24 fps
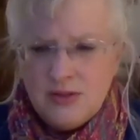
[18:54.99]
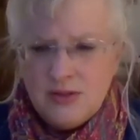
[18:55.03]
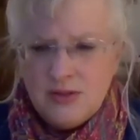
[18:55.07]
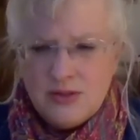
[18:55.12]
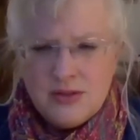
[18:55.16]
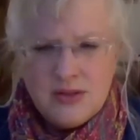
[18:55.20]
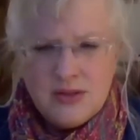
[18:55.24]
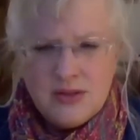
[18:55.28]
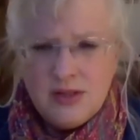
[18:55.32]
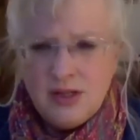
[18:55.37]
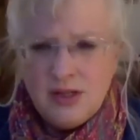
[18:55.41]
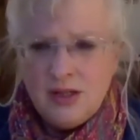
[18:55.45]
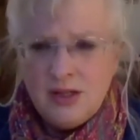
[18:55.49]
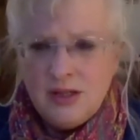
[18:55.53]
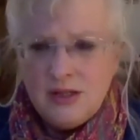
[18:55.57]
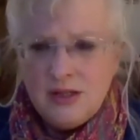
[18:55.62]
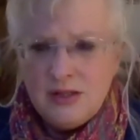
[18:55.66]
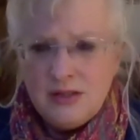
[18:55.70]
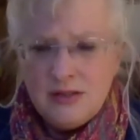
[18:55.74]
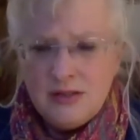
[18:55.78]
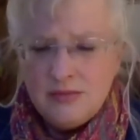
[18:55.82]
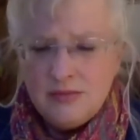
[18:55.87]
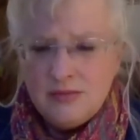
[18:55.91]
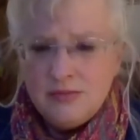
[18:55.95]

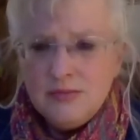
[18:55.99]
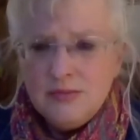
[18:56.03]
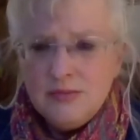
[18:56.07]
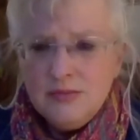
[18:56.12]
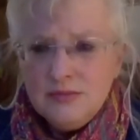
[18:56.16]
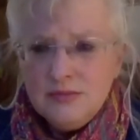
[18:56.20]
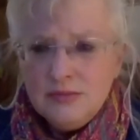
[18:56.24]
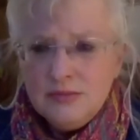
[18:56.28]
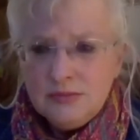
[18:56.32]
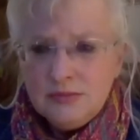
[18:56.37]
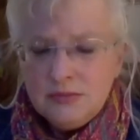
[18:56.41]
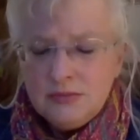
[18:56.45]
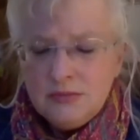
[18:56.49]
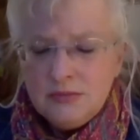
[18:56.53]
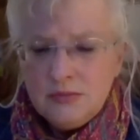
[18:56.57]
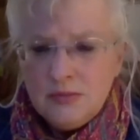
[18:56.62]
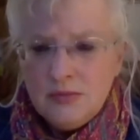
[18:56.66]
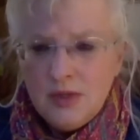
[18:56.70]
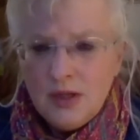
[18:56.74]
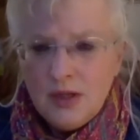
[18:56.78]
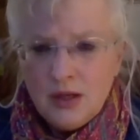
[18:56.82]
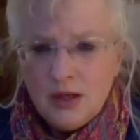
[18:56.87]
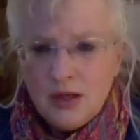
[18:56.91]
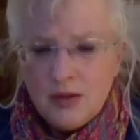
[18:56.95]
understand
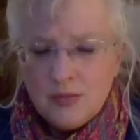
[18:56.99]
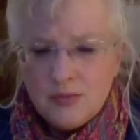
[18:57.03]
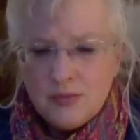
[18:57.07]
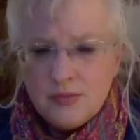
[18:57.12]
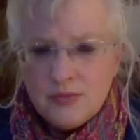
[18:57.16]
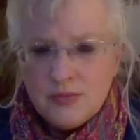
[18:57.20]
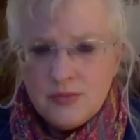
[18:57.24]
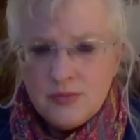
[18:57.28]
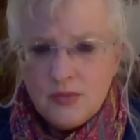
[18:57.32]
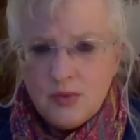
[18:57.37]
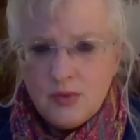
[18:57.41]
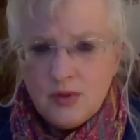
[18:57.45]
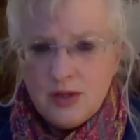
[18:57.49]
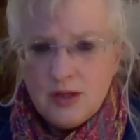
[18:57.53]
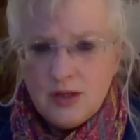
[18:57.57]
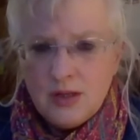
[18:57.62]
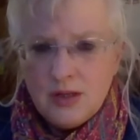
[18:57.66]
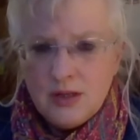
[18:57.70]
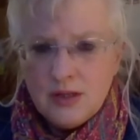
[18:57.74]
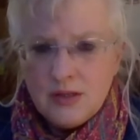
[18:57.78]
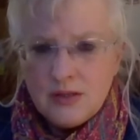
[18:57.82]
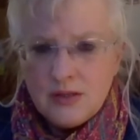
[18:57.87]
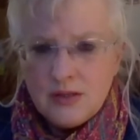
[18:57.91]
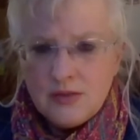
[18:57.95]
um, what
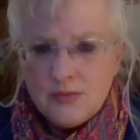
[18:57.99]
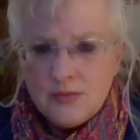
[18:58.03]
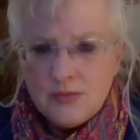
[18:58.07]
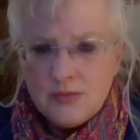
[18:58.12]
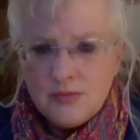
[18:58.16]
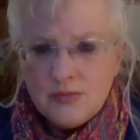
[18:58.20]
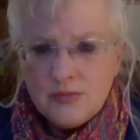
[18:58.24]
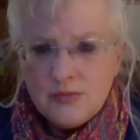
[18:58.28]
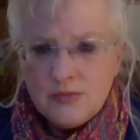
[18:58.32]
it is.